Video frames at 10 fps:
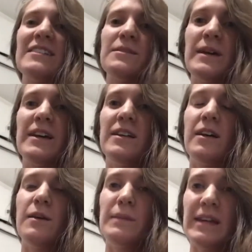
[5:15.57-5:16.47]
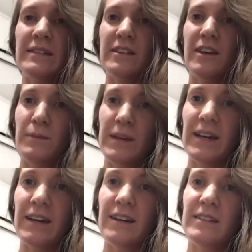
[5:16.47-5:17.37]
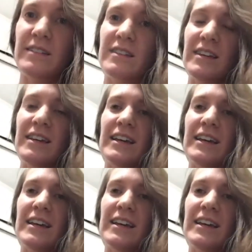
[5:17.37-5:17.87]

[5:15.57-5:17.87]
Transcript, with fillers: has been amazing because